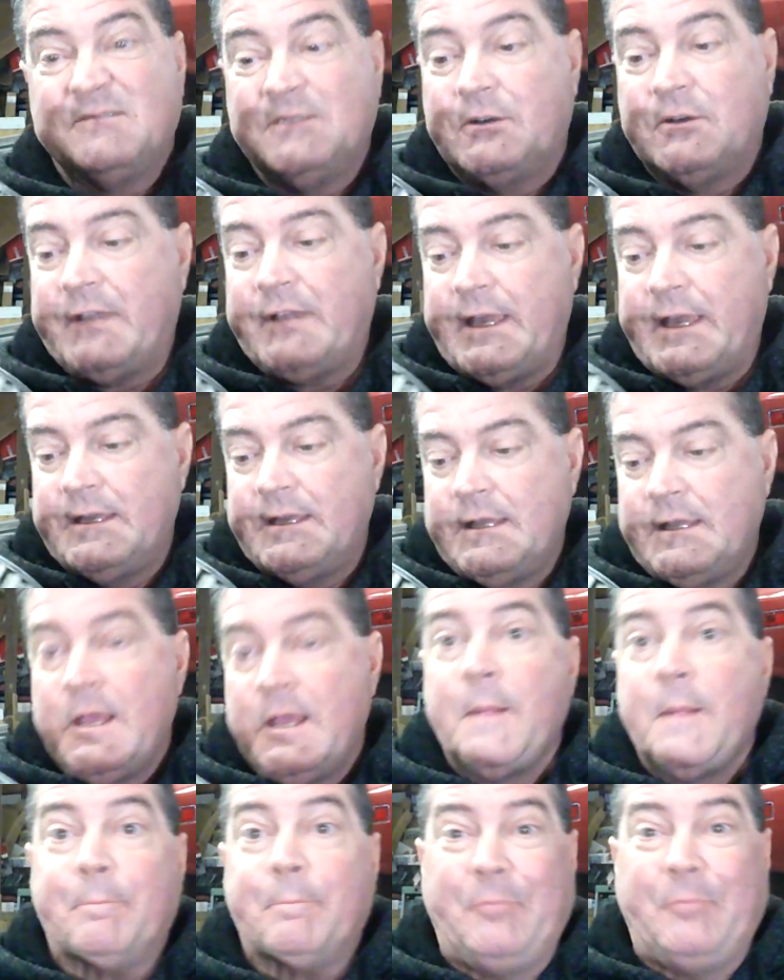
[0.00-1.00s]
Okay,
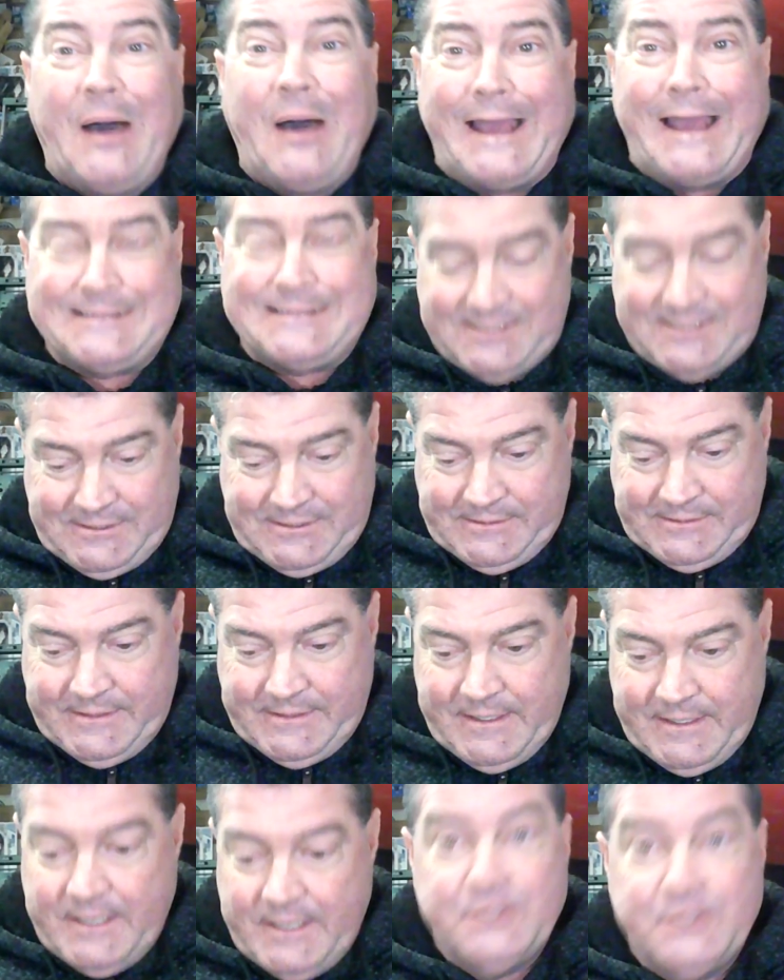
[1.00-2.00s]
but
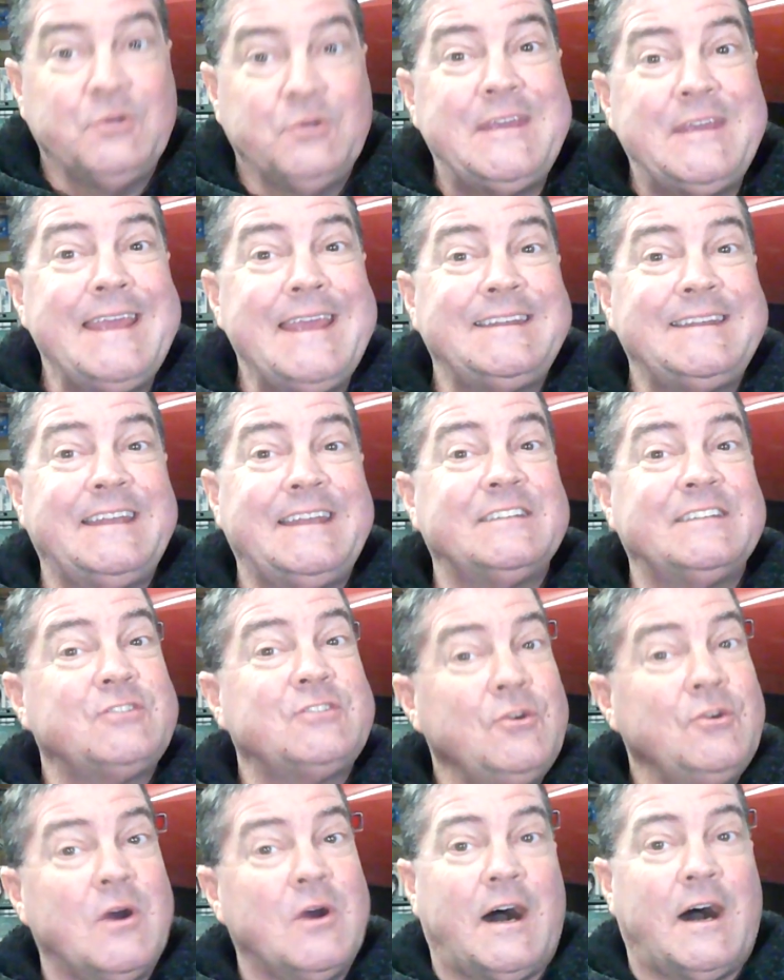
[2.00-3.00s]
you can't get it
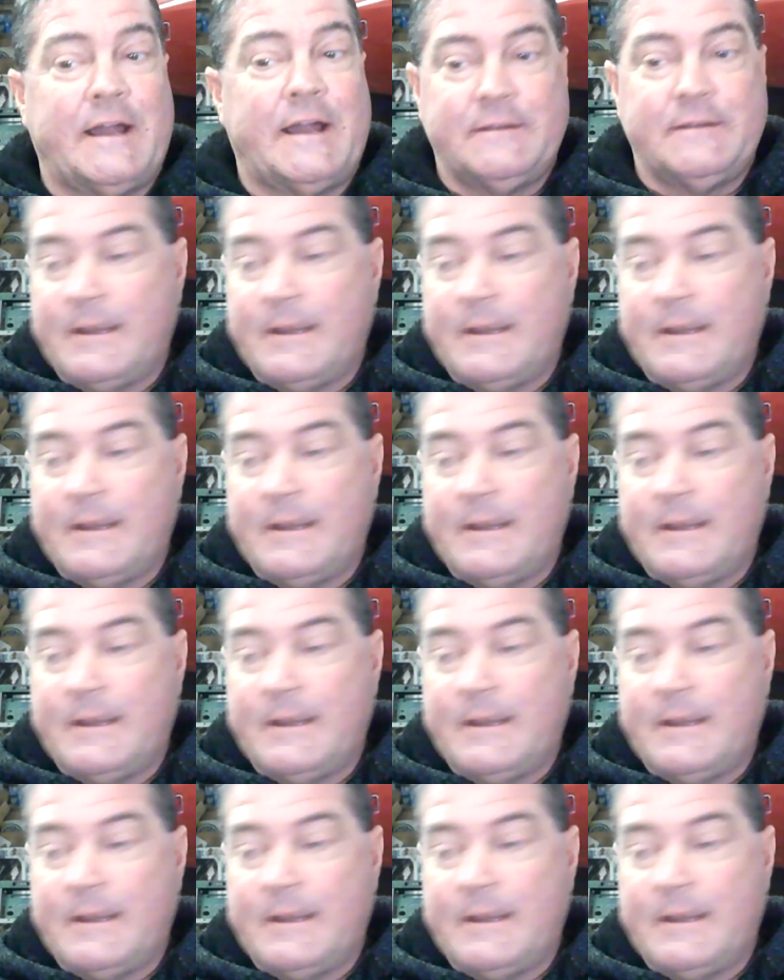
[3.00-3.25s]
too hot.